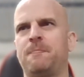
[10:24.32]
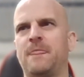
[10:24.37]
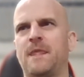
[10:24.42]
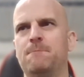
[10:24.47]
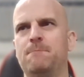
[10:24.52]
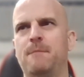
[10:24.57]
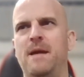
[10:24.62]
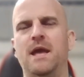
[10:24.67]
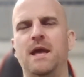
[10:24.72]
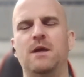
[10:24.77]

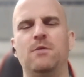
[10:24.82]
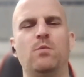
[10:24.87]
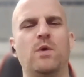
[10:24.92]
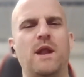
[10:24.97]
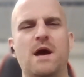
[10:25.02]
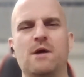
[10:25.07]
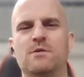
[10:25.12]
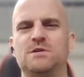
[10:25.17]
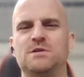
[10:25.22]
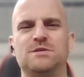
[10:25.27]
man,
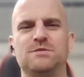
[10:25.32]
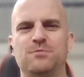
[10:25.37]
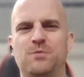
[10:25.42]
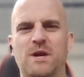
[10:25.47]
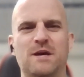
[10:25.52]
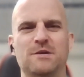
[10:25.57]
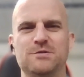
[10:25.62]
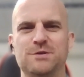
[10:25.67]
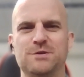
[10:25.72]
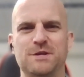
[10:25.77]
when I was
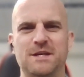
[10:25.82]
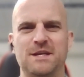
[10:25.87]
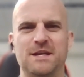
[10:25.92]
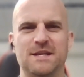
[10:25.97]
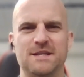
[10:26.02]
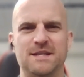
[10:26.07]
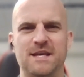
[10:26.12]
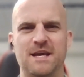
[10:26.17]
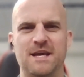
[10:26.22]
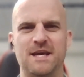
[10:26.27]
looking
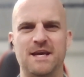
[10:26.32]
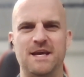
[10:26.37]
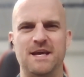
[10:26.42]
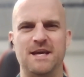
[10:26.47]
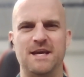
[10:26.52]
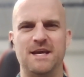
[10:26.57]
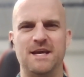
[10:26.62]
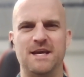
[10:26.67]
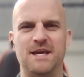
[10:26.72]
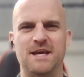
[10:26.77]
at that
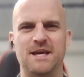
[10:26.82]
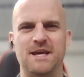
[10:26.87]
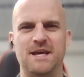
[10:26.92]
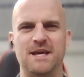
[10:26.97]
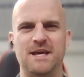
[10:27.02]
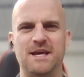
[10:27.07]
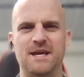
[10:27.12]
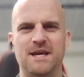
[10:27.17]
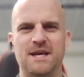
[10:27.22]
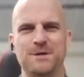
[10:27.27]

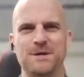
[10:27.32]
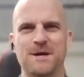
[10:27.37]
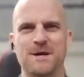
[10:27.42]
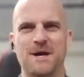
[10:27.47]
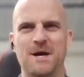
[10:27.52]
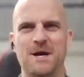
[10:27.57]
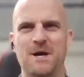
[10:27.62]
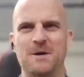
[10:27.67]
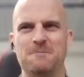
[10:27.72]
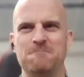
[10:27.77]
first,
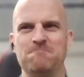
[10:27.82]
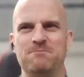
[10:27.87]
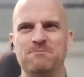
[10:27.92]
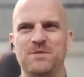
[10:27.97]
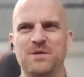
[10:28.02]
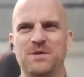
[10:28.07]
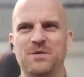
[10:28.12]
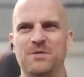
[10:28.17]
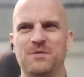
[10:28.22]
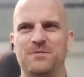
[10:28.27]

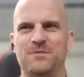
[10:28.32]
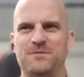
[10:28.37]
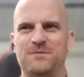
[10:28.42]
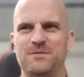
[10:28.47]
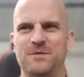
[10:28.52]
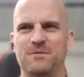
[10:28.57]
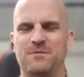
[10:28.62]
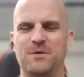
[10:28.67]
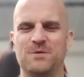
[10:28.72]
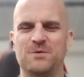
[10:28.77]

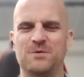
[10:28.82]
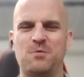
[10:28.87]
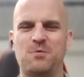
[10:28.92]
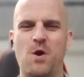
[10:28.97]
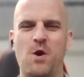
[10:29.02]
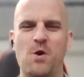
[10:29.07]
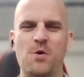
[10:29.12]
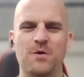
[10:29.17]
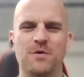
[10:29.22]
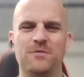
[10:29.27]
the first
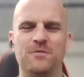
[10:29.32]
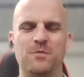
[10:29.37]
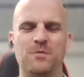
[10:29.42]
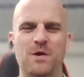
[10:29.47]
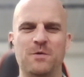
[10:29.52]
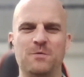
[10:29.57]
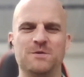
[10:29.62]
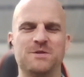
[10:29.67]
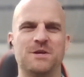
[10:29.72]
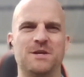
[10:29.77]
quote of
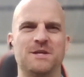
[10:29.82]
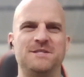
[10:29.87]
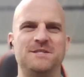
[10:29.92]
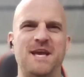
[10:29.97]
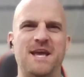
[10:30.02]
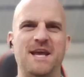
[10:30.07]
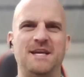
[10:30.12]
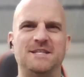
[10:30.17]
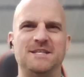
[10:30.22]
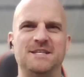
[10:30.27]
what it was going
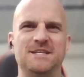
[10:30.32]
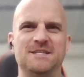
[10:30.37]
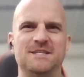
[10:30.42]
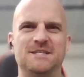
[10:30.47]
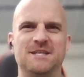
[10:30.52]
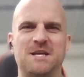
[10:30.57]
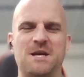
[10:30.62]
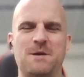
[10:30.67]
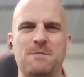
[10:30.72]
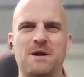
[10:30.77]
to take
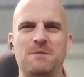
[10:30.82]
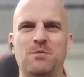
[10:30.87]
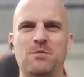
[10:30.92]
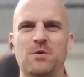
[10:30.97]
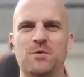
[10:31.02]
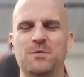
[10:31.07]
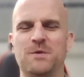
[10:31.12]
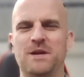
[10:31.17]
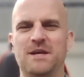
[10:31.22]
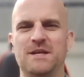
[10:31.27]
to come on
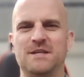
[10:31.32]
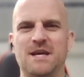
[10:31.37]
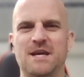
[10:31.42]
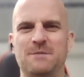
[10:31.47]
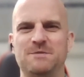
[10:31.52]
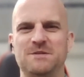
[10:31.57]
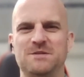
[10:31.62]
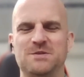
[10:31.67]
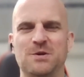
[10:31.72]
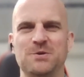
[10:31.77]
board with
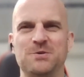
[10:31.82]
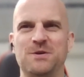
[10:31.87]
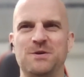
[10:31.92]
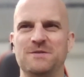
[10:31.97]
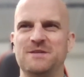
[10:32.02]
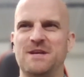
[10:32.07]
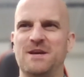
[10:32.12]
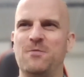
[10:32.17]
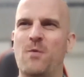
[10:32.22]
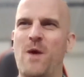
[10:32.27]
Adapting
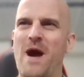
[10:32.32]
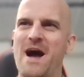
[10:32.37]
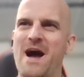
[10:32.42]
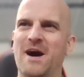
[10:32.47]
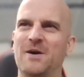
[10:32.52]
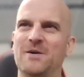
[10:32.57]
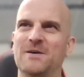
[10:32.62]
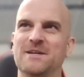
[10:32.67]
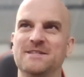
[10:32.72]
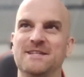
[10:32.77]
Social, I was like,
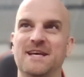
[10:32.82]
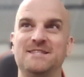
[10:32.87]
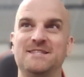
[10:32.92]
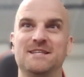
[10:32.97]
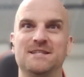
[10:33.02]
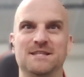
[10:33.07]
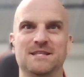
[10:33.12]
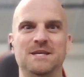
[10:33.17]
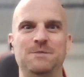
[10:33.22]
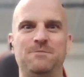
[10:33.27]
wow,
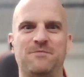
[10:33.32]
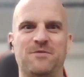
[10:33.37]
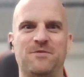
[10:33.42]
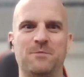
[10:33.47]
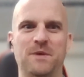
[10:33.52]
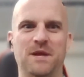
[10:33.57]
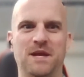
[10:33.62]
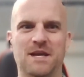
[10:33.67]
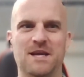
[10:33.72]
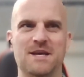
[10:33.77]
that's a leap
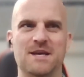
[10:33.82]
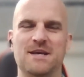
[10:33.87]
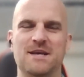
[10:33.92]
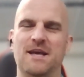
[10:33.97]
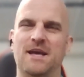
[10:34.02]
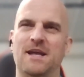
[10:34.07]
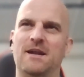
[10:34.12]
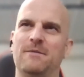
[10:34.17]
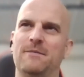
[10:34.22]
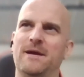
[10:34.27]
for me.
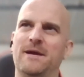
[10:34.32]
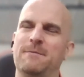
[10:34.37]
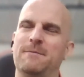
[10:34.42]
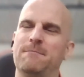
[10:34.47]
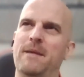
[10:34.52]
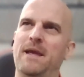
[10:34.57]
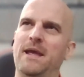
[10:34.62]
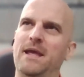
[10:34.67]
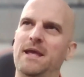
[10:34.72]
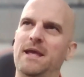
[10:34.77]
And I'm
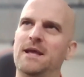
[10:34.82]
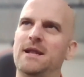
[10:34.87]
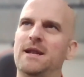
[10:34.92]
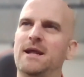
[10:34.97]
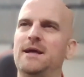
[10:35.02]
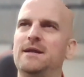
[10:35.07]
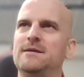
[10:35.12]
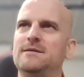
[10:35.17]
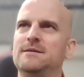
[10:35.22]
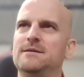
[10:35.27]
like, man,
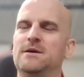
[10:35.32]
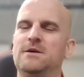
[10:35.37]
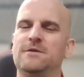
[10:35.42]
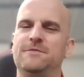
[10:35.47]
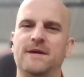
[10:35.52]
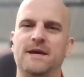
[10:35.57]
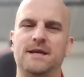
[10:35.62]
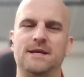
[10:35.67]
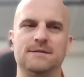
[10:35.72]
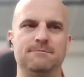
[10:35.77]
I don't know
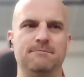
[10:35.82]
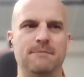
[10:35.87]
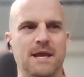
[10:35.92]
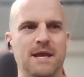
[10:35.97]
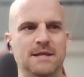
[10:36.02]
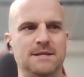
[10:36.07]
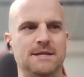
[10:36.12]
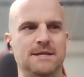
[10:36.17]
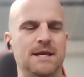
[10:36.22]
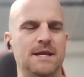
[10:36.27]
if I can
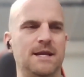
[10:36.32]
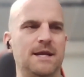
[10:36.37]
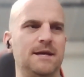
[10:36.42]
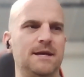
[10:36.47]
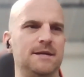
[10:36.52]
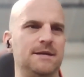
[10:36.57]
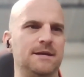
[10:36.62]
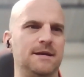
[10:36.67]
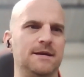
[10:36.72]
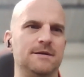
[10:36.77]
make that.
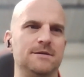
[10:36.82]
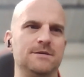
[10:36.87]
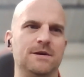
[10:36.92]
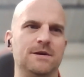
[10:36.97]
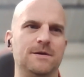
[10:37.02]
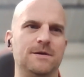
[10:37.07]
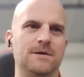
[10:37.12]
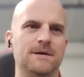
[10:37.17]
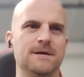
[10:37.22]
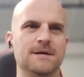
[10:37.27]
I don't
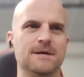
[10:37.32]
know,